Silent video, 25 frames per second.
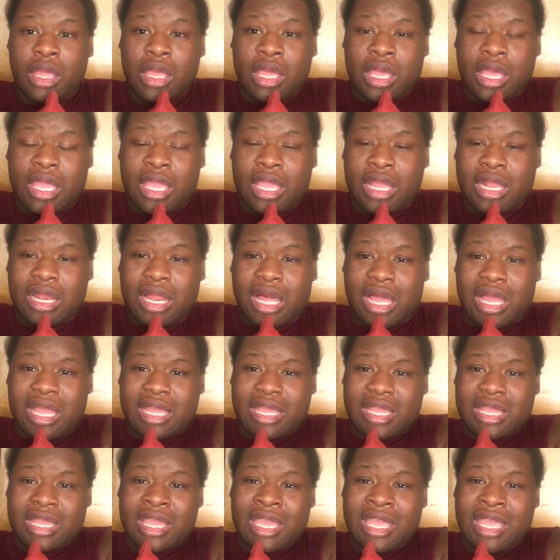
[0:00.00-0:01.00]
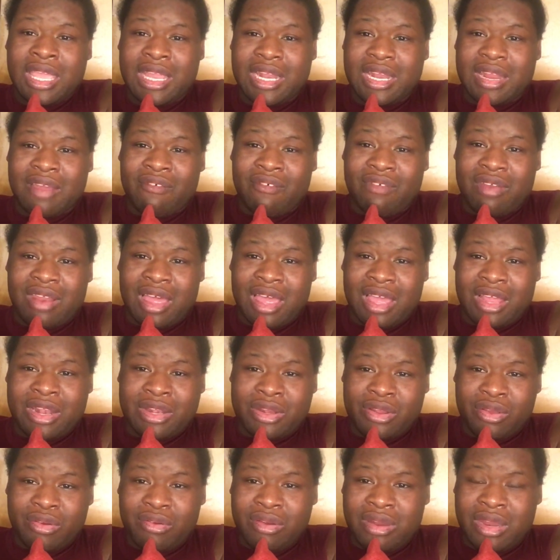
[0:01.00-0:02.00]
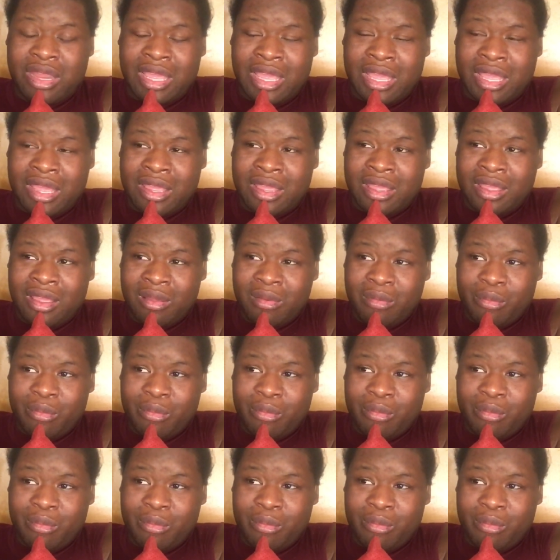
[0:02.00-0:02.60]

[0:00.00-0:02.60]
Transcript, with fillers: He like, he ain't never like do nothing.